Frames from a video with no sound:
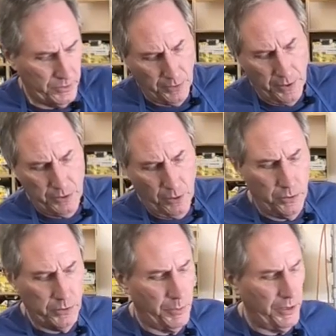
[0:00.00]
so there's a
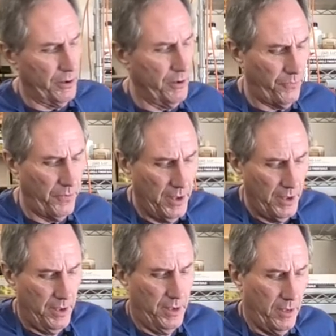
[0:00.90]
whole speaker. If,
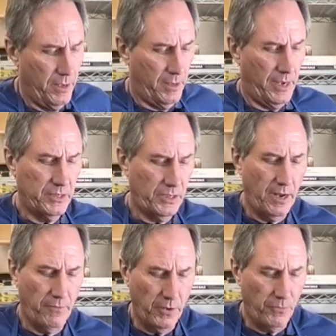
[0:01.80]
like I said,
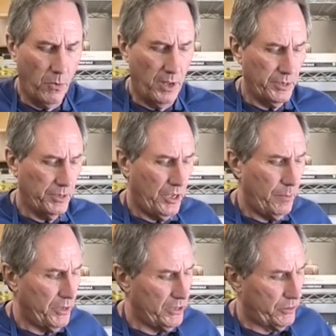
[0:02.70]
if, if you wanted to
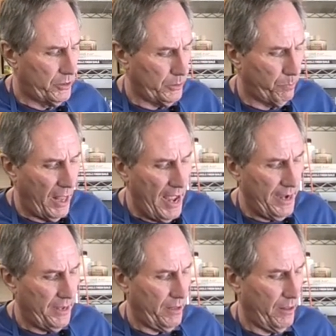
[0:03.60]
keep these just
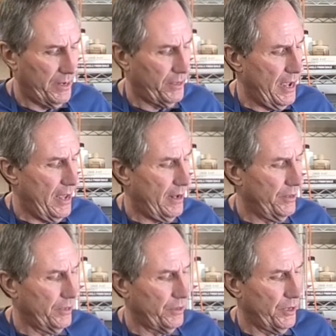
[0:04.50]
black like that, I
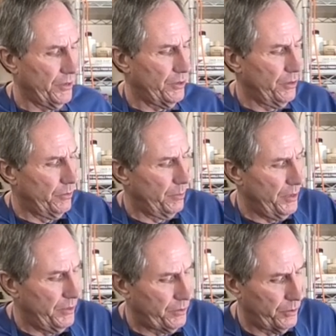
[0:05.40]
think the thing to do would
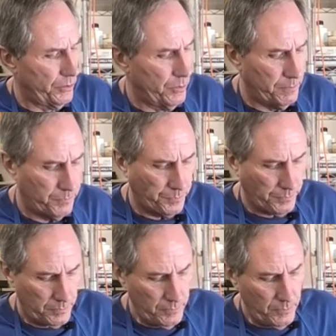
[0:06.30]
be to
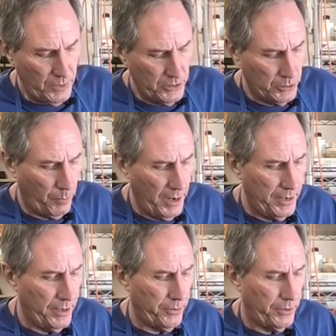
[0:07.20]
spray
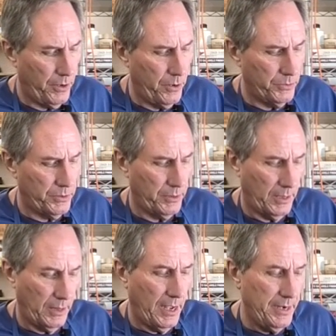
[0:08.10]
another coat, a
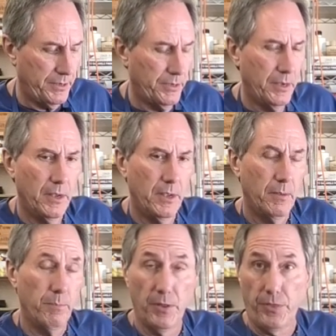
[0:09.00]
light
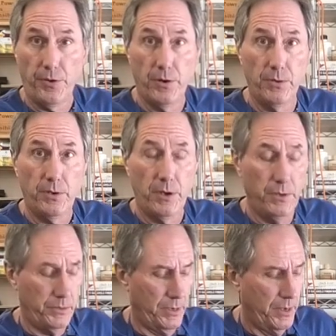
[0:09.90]
but thorough coat,